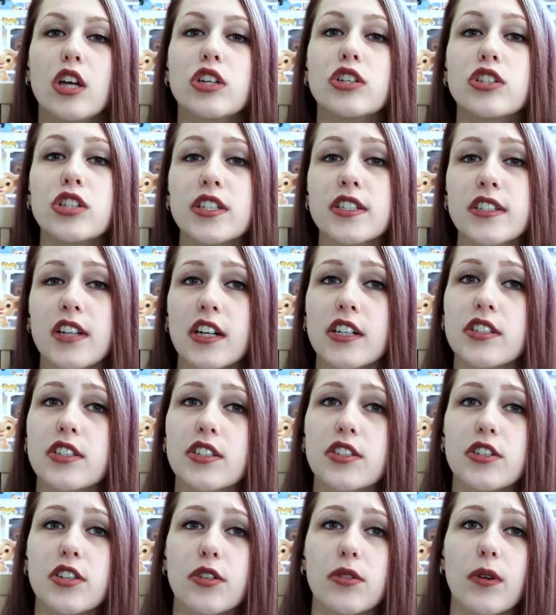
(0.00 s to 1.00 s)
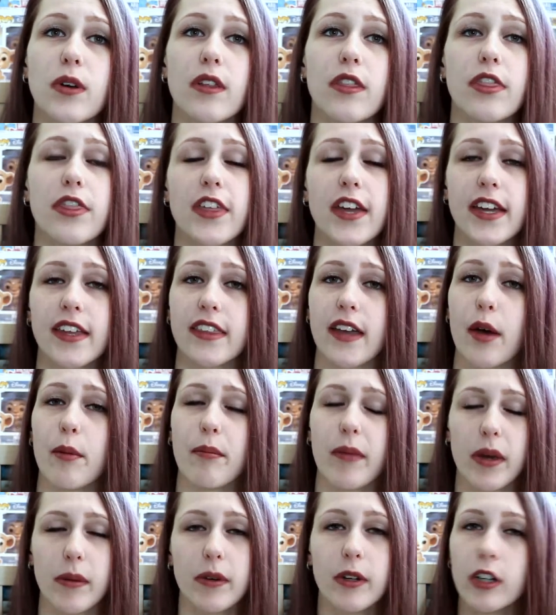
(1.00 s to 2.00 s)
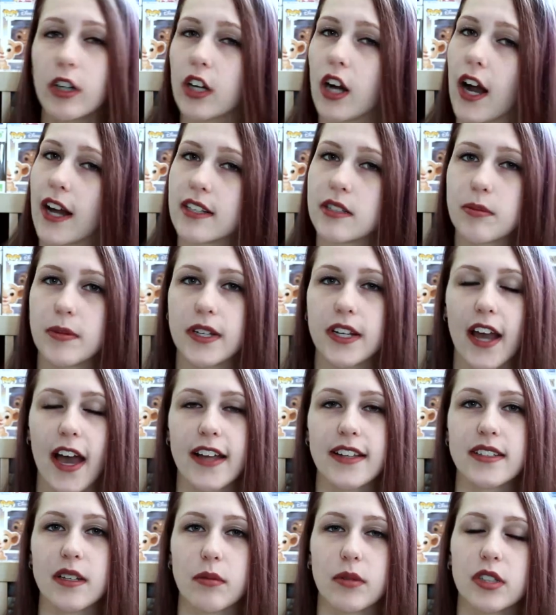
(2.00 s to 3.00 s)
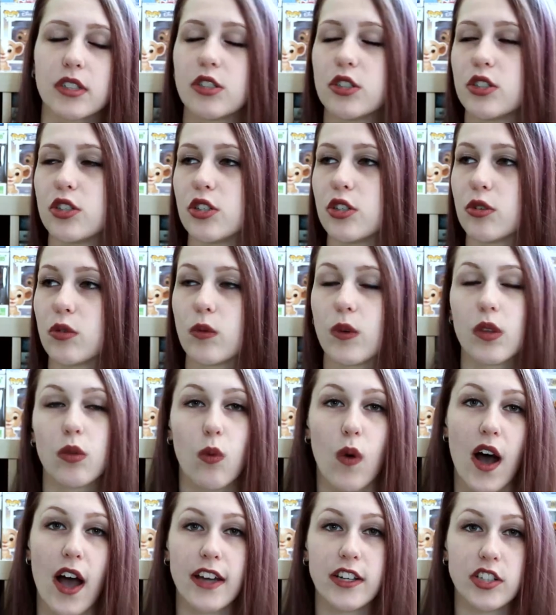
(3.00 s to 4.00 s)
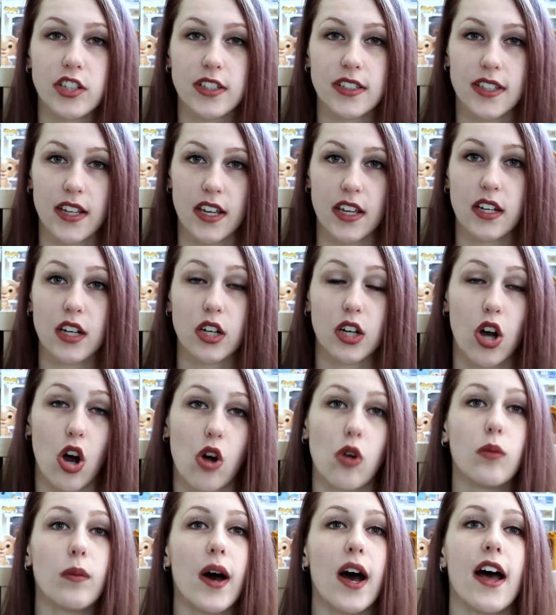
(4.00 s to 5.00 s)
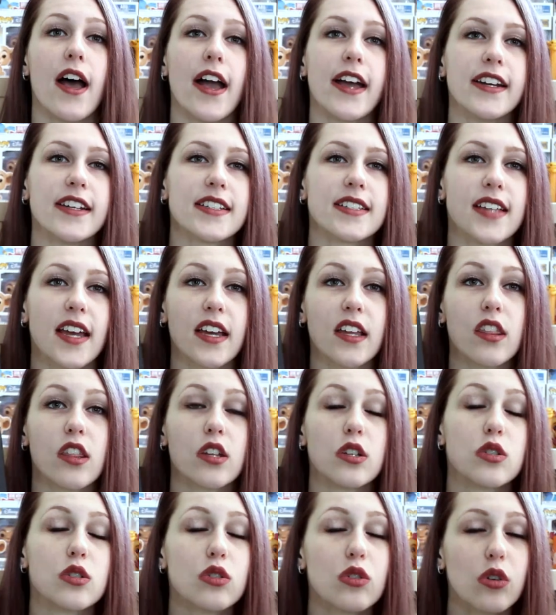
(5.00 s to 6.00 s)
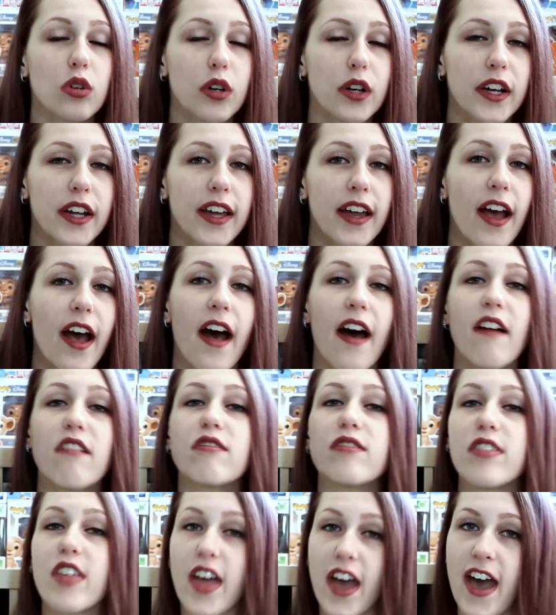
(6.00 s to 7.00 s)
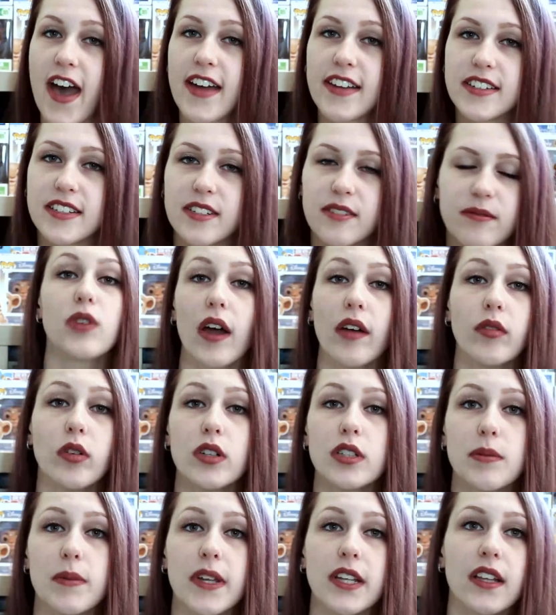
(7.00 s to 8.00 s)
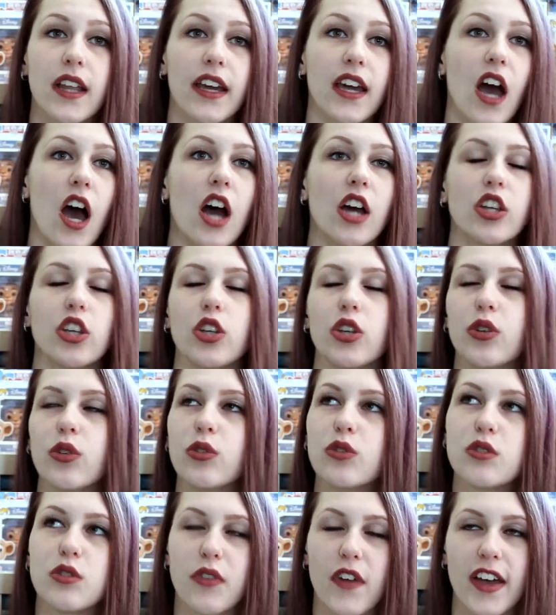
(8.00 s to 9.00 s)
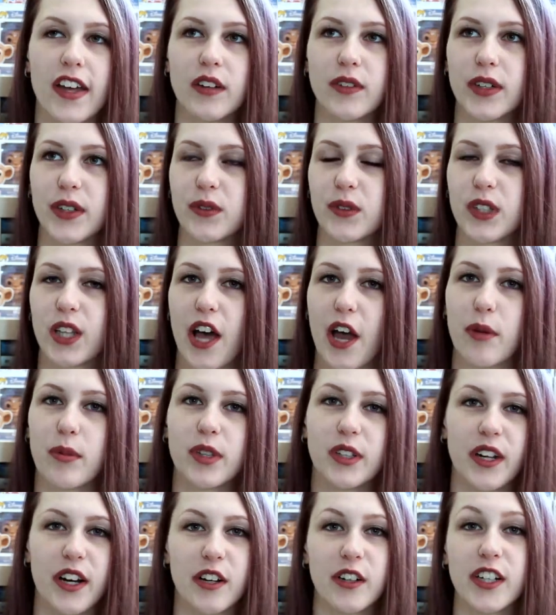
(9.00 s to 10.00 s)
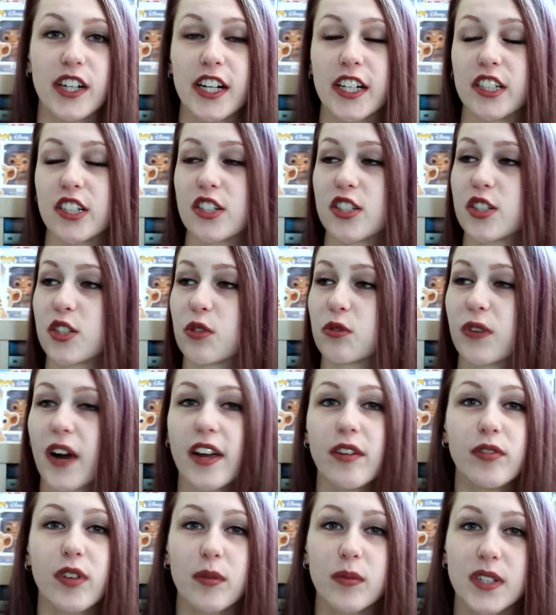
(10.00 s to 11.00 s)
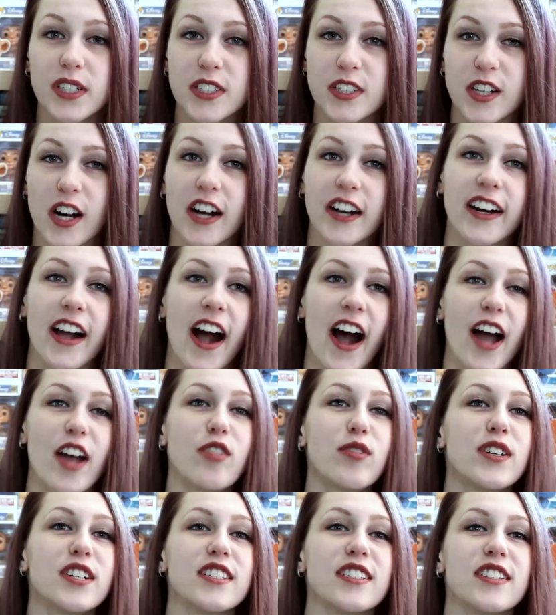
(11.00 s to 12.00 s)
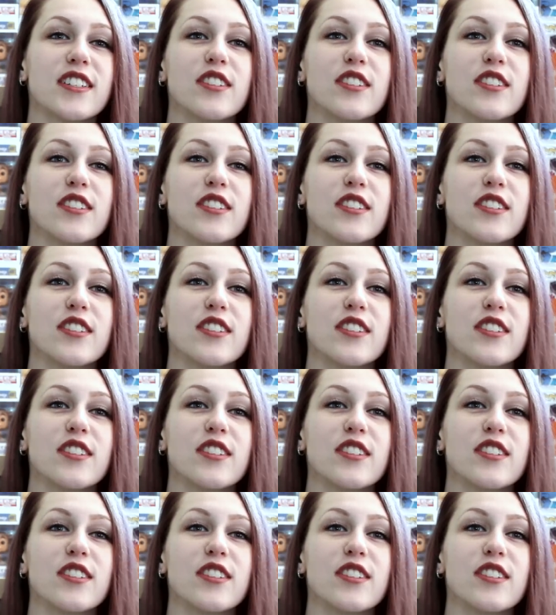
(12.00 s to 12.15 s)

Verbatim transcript: she starts to think that maybe her husband had something to do with why she's in a coma, and it's like the story of that. I've always been like a huge fan of unreliable narrators, so right from the start I was